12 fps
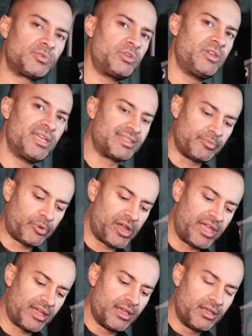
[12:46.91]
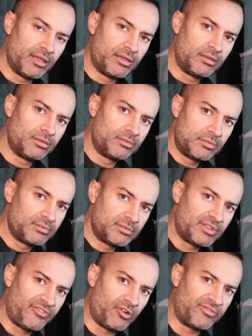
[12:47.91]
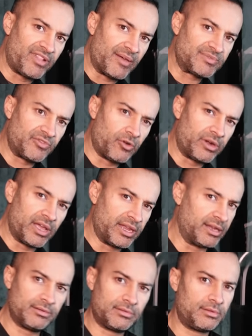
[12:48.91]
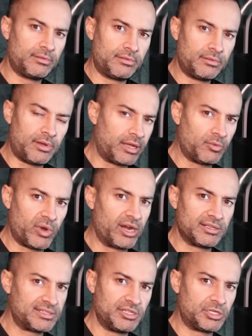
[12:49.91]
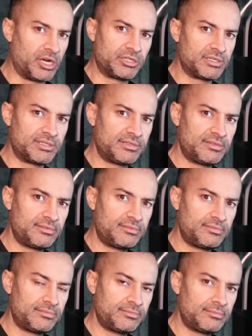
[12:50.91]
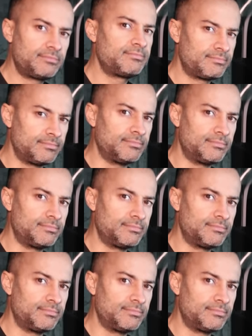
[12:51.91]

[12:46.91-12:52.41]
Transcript: So when you hit the brake, the phone flaps forward and it unwirelessly charges. Hmm.